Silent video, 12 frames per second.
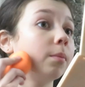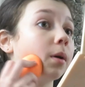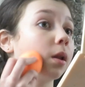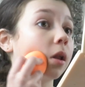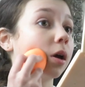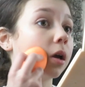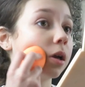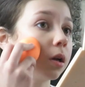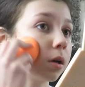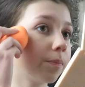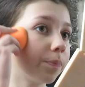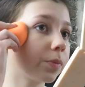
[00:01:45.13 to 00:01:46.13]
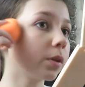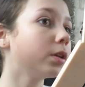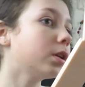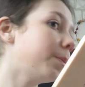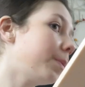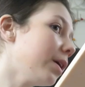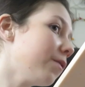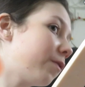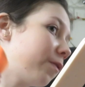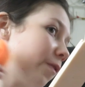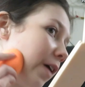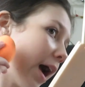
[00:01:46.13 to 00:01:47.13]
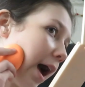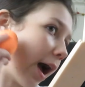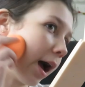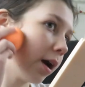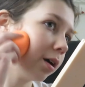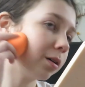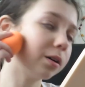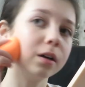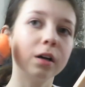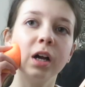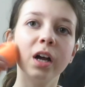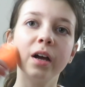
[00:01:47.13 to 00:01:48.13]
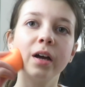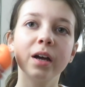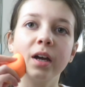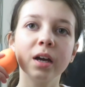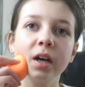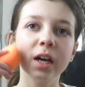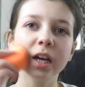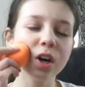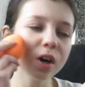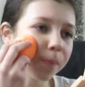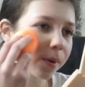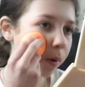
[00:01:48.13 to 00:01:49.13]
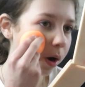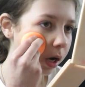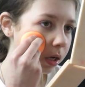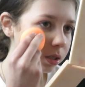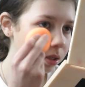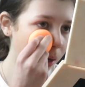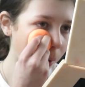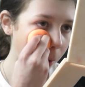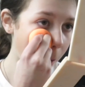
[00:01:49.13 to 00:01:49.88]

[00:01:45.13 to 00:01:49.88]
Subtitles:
But like, to be fair, it could be worse.